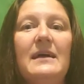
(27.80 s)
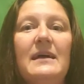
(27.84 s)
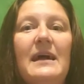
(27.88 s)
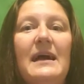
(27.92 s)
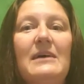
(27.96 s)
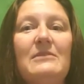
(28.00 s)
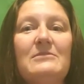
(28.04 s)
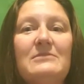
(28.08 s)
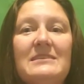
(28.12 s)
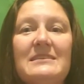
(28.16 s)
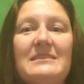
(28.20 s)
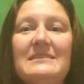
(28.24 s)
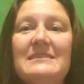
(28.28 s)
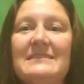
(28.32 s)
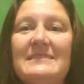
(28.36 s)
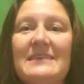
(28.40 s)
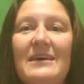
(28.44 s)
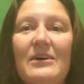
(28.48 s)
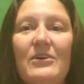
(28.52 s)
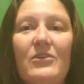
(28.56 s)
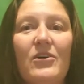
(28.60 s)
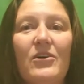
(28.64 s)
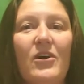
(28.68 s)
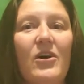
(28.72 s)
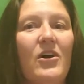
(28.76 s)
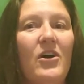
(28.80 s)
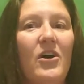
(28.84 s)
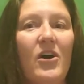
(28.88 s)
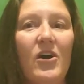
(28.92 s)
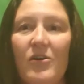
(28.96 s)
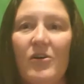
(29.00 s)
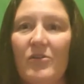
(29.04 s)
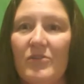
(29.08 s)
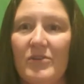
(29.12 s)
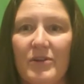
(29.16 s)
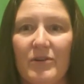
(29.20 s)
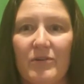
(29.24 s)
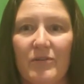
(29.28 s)
Houses sell
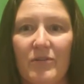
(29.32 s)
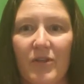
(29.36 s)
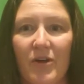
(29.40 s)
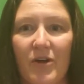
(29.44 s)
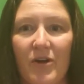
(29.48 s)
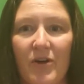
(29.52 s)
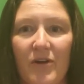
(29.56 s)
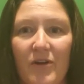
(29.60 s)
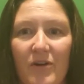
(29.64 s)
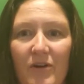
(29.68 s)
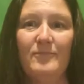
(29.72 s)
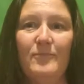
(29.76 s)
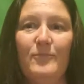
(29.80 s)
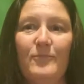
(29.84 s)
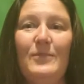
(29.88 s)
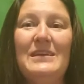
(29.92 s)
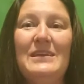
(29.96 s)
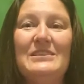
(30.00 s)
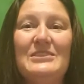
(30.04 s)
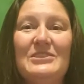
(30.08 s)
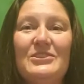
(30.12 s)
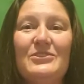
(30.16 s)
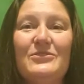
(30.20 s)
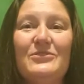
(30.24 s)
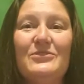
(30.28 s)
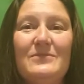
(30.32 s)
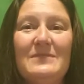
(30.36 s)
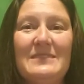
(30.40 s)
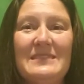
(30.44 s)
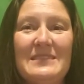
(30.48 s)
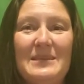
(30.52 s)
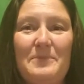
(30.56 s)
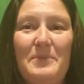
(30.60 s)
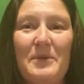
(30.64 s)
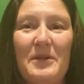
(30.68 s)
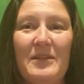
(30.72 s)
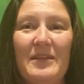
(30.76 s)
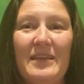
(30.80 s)
all year long. We do
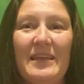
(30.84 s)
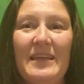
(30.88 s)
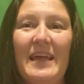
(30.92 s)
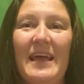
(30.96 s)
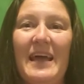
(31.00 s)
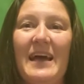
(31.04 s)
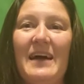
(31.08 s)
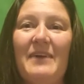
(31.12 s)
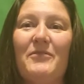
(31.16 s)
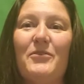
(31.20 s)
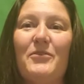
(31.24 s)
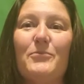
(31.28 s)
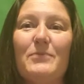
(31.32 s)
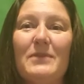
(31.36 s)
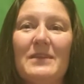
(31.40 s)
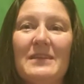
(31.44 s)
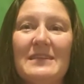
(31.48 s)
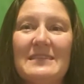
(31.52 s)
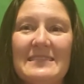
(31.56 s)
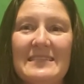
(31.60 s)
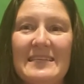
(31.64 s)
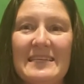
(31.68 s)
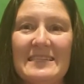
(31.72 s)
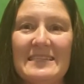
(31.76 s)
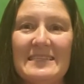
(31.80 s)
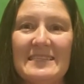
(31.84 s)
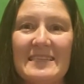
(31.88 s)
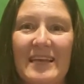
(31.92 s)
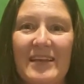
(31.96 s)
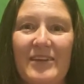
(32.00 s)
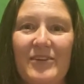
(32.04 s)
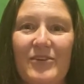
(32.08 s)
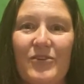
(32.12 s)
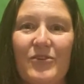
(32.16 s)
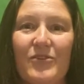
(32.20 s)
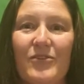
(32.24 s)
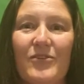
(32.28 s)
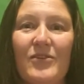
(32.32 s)
typically have a real estate
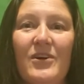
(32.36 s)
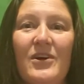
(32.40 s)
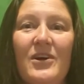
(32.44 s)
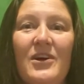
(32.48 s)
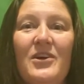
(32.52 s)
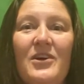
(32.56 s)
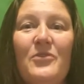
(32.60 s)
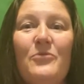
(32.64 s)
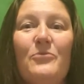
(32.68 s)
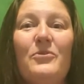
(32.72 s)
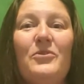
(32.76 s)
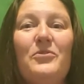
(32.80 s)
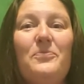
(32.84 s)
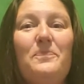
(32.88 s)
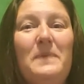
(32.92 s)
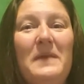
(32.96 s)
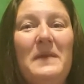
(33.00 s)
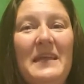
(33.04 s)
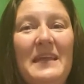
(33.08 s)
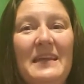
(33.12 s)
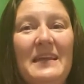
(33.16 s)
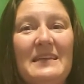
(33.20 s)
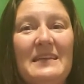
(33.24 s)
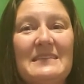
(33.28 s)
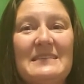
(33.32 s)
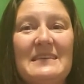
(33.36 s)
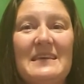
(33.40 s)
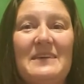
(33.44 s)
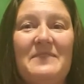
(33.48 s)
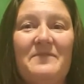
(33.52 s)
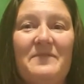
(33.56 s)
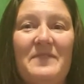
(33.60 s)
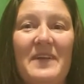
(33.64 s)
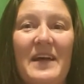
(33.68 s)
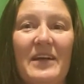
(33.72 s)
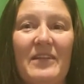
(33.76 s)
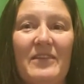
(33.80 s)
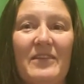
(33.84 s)
cycle with peaks
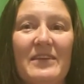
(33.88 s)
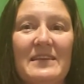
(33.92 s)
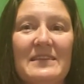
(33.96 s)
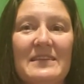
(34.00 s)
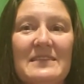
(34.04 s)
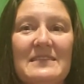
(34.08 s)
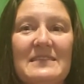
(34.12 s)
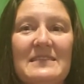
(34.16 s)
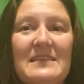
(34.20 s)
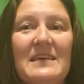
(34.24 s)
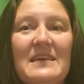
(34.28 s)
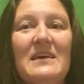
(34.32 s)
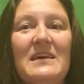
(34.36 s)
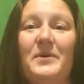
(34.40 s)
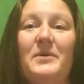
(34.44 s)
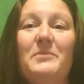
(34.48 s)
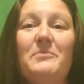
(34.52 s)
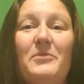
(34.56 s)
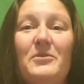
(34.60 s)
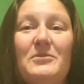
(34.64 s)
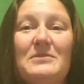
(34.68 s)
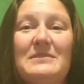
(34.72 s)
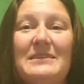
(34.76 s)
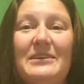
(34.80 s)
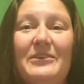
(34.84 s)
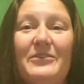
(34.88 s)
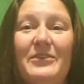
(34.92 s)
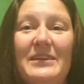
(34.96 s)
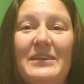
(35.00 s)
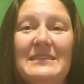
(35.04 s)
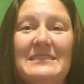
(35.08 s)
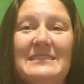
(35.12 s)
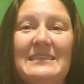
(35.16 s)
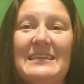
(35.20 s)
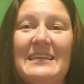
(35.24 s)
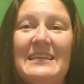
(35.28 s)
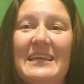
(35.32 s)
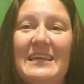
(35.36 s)
and valleys, but most
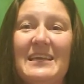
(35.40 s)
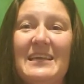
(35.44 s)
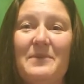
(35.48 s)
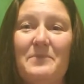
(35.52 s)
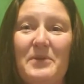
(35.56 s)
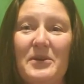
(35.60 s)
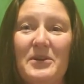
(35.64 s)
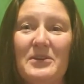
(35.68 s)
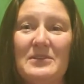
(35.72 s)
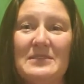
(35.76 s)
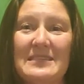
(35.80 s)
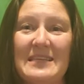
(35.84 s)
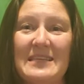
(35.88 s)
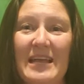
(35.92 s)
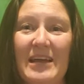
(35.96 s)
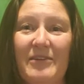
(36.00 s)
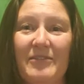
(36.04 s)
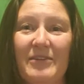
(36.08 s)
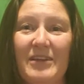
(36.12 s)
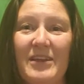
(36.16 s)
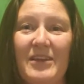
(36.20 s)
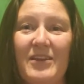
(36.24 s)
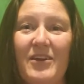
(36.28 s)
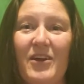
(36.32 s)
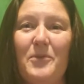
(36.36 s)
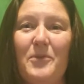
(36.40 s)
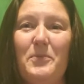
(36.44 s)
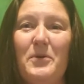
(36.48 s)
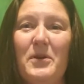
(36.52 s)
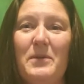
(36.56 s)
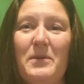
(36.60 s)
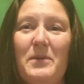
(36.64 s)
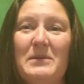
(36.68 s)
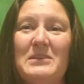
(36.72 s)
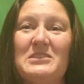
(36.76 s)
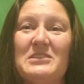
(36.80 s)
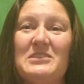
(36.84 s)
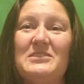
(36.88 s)
areas in King and Pierce County are
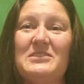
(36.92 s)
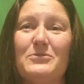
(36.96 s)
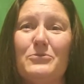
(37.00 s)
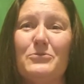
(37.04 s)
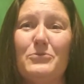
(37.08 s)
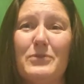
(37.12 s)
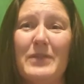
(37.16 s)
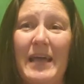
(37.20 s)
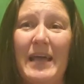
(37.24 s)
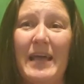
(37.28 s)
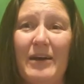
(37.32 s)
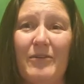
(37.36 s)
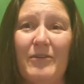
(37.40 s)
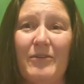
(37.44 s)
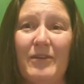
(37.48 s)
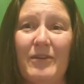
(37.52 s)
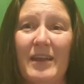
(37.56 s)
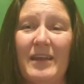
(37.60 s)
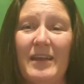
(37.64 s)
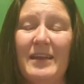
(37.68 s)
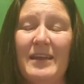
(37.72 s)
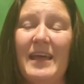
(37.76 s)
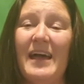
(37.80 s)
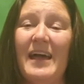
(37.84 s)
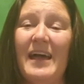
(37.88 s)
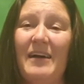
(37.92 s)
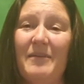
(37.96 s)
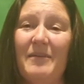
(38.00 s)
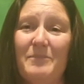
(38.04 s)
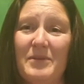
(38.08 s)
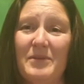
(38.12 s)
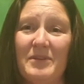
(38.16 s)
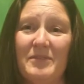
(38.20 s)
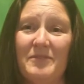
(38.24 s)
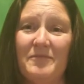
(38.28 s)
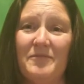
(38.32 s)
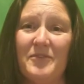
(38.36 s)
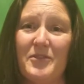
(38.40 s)
pretty much sold out and have
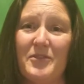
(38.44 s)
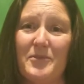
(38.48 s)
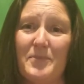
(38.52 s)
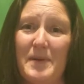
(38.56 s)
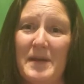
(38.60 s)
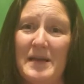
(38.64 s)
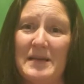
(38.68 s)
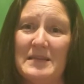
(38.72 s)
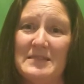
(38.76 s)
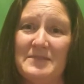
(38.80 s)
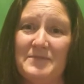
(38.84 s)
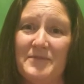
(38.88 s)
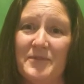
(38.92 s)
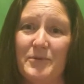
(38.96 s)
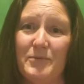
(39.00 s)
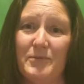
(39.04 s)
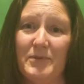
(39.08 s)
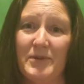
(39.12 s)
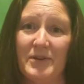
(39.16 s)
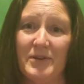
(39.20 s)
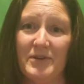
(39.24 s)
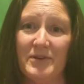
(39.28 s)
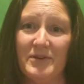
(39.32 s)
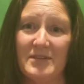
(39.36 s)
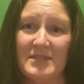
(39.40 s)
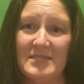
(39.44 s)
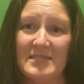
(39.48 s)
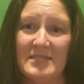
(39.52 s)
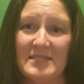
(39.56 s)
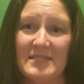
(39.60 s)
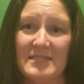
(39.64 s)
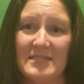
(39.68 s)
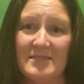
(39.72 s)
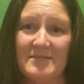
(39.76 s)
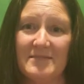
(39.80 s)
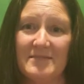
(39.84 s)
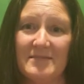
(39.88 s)
been for the past few years.